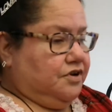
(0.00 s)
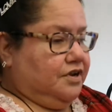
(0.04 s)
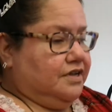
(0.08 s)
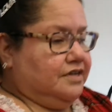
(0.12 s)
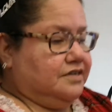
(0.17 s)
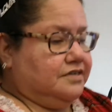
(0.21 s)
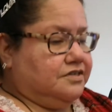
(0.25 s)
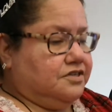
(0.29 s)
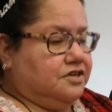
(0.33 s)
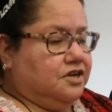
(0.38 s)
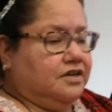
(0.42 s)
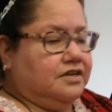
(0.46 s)

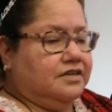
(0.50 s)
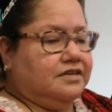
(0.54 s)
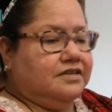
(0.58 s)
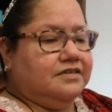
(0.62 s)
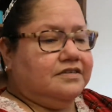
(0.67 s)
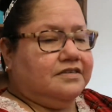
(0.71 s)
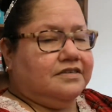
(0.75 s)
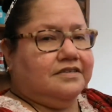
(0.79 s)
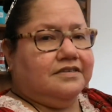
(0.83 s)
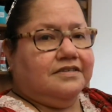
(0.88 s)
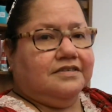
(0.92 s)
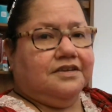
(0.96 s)
it's not
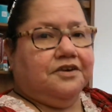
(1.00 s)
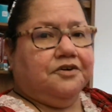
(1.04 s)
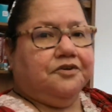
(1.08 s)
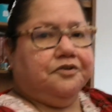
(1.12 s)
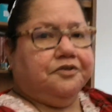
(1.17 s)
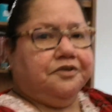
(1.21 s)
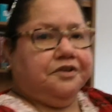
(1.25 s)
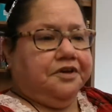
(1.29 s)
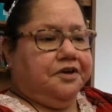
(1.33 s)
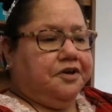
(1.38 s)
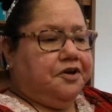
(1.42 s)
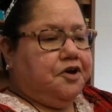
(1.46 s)

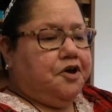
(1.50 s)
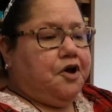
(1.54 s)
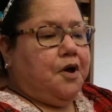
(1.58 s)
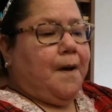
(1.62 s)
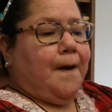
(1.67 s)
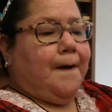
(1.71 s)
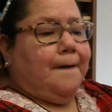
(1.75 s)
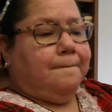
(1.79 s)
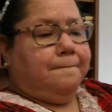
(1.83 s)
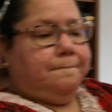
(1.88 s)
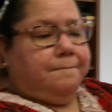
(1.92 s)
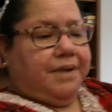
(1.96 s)
necessarily
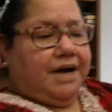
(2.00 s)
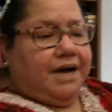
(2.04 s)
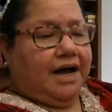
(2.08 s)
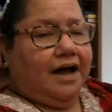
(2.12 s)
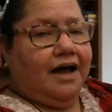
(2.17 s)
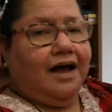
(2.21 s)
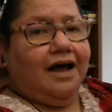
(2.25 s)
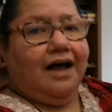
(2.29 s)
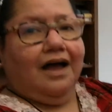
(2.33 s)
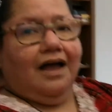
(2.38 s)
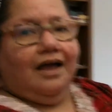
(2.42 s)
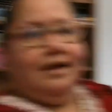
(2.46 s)

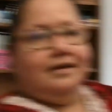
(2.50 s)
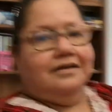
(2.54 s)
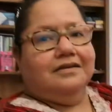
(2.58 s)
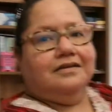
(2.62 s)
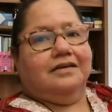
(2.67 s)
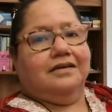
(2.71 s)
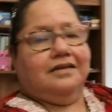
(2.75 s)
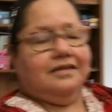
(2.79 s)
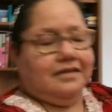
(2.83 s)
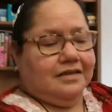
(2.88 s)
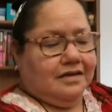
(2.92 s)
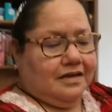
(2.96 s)
behind
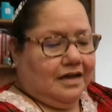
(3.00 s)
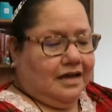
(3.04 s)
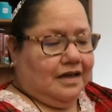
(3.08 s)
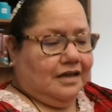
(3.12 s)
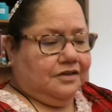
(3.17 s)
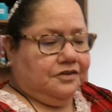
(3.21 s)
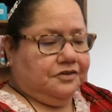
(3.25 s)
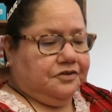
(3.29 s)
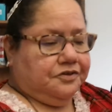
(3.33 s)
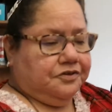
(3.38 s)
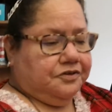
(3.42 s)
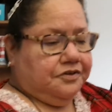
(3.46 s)
the
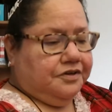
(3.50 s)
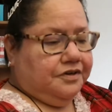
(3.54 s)
color.